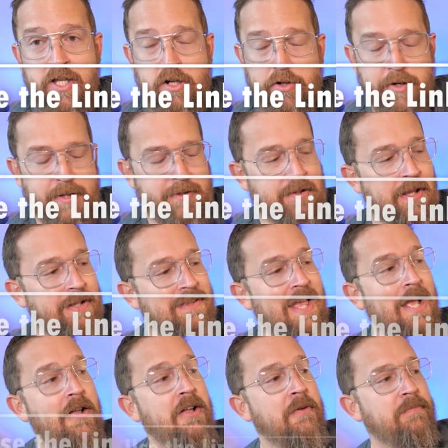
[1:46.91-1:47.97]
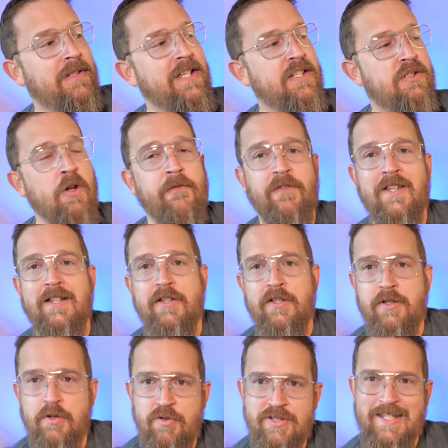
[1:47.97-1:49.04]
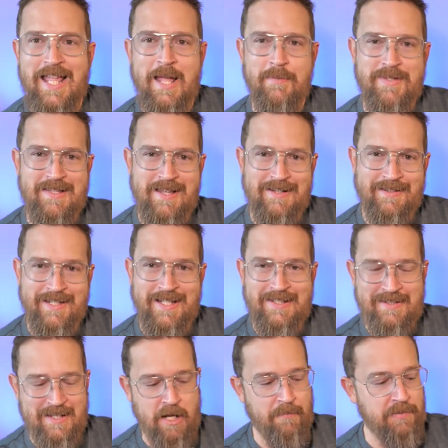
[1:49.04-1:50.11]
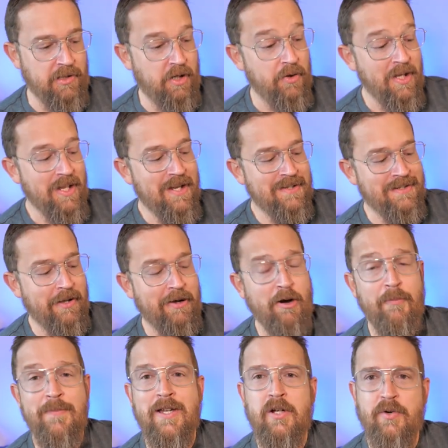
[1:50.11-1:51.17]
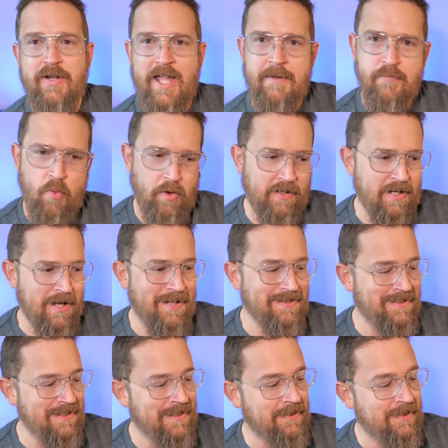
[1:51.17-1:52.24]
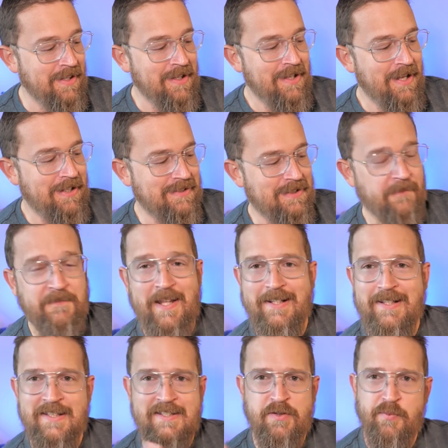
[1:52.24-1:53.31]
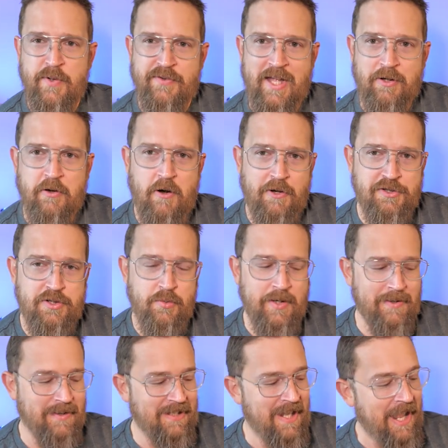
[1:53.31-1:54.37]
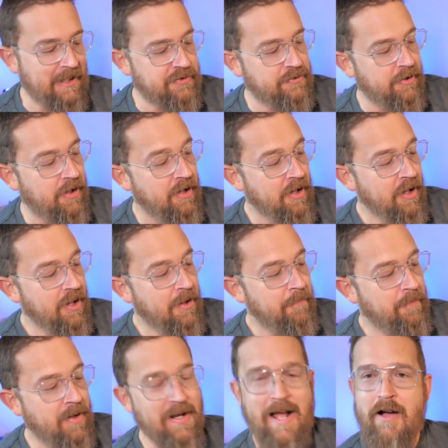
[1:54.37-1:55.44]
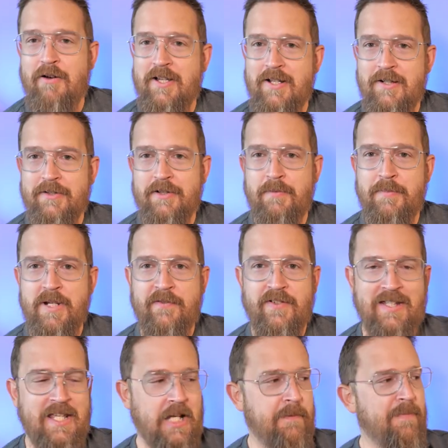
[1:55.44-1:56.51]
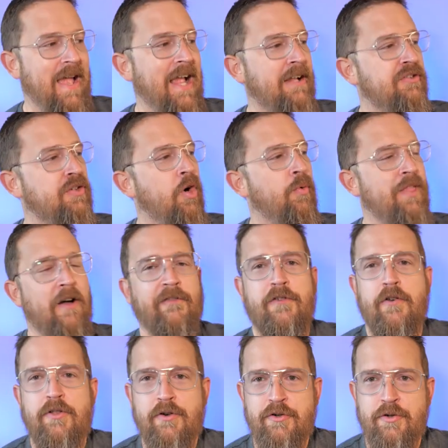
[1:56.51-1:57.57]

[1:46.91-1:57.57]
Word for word: it or anything like that, please don't forget to use the Amazon links down below. They'll help me create more content and stuff like this. It will not cost you anything extra, but I'll get a little bit of a kickback. So without further